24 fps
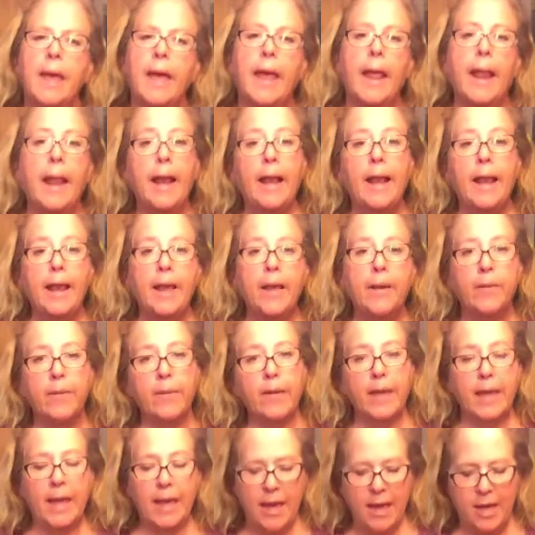Hello
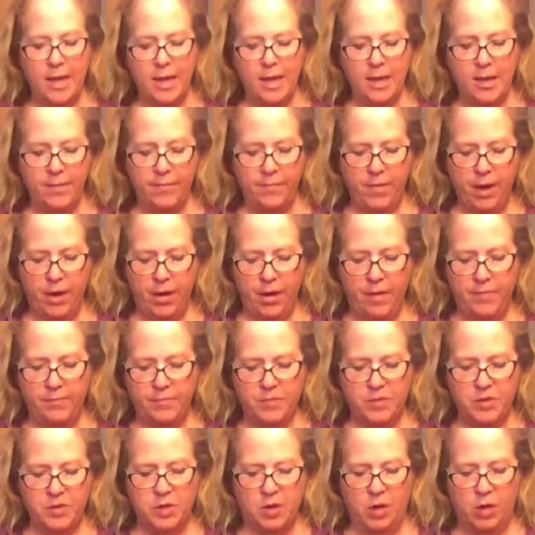again. All right,
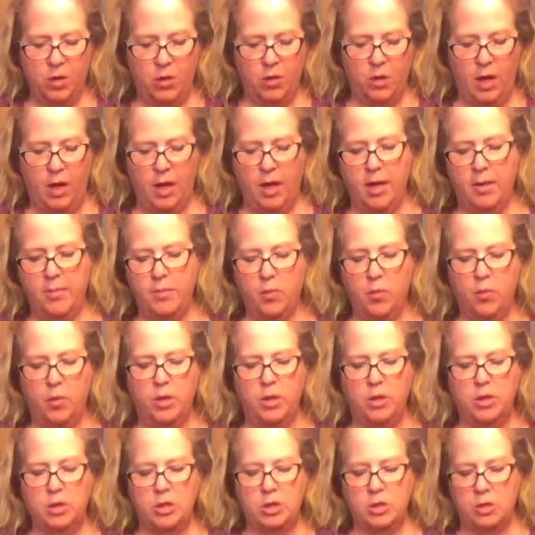so I am
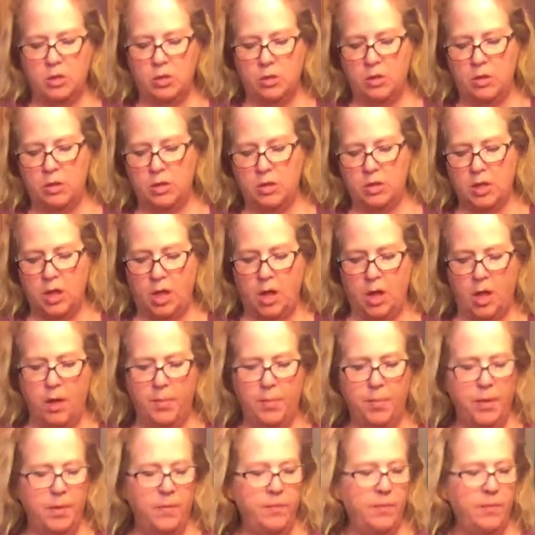going to do the top